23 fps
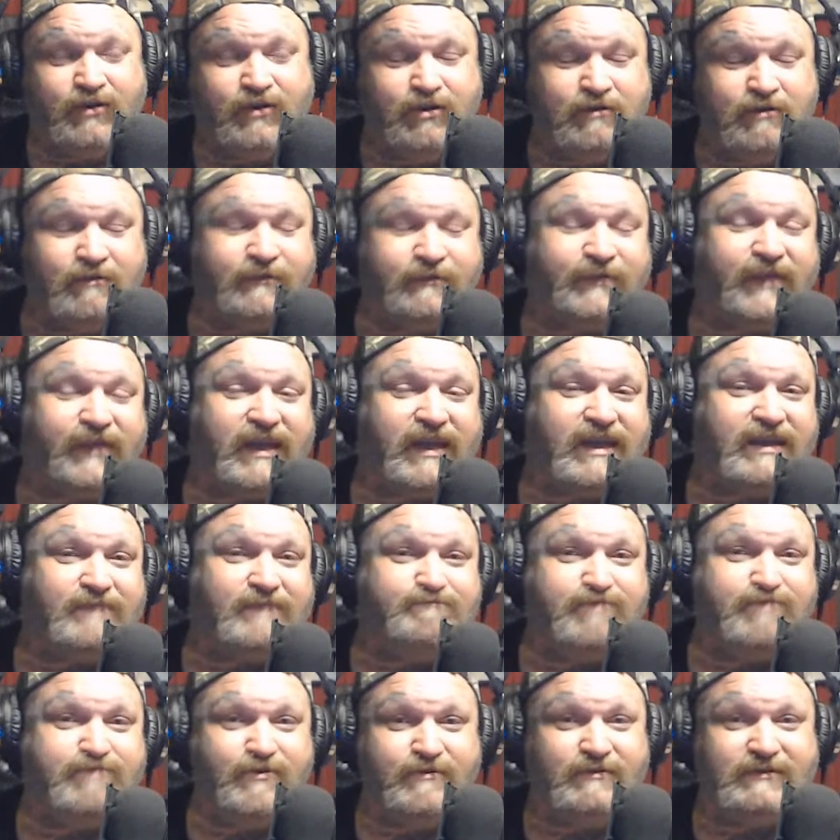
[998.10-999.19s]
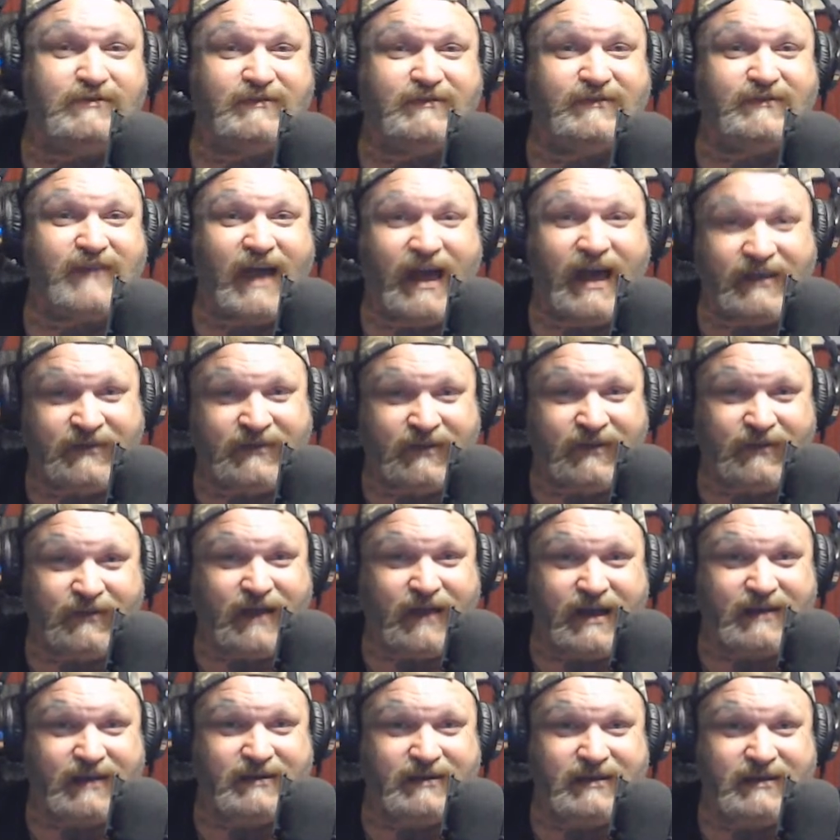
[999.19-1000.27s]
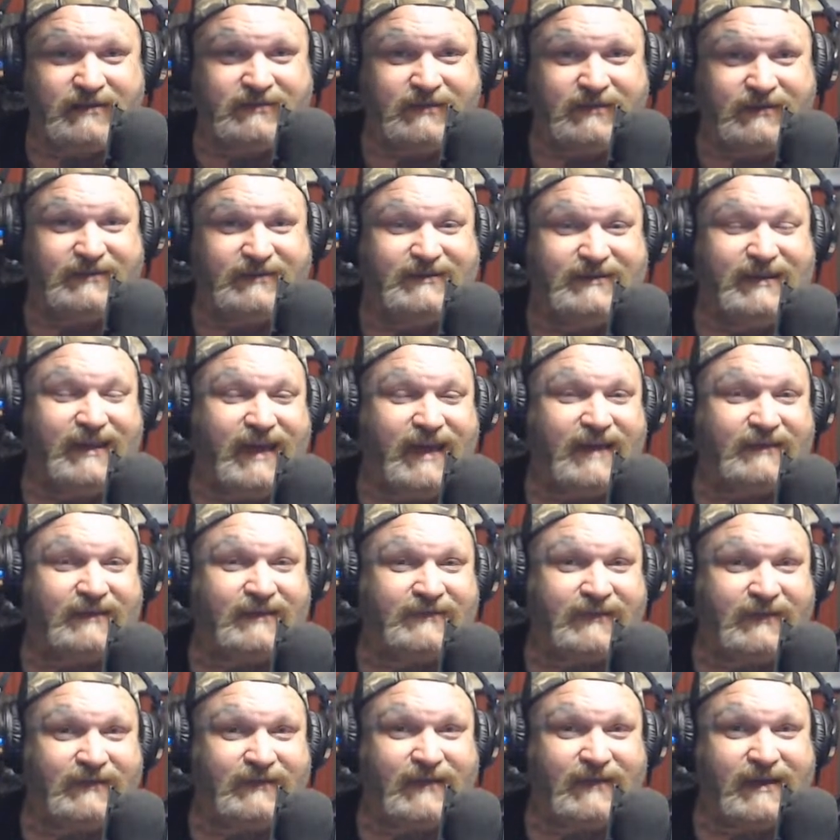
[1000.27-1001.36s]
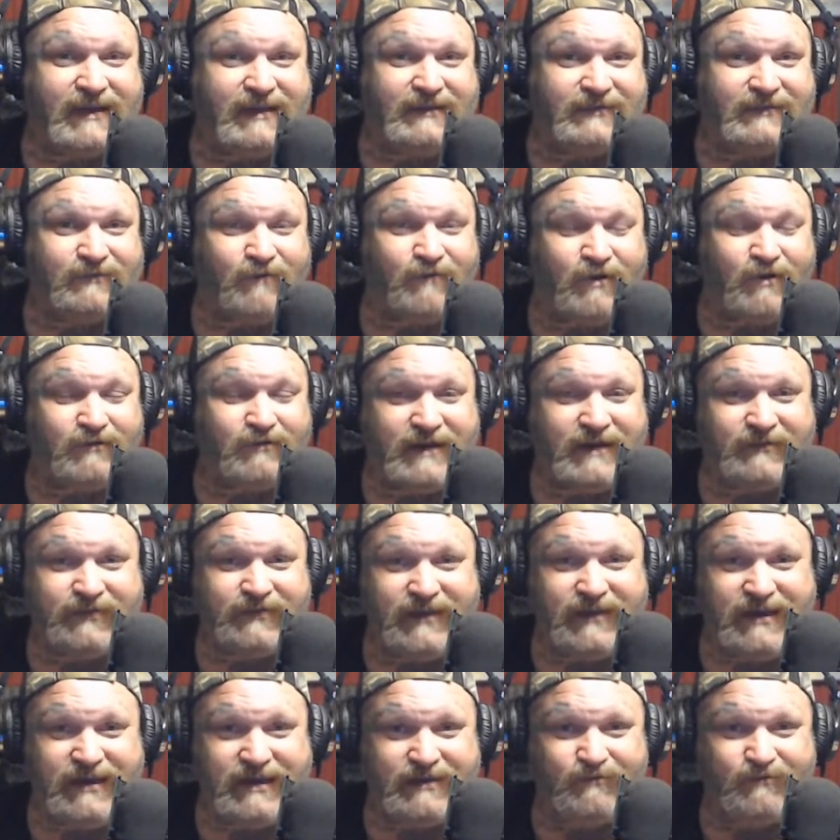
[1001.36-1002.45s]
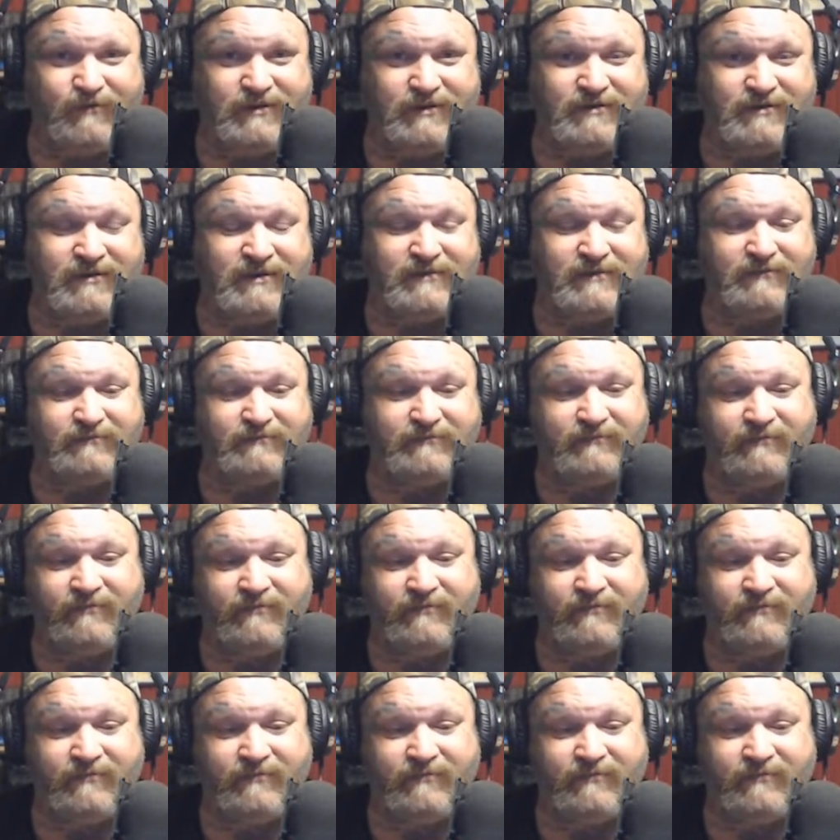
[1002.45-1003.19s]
Do you think Putin's escalating it to de escalate, throwing out the N word?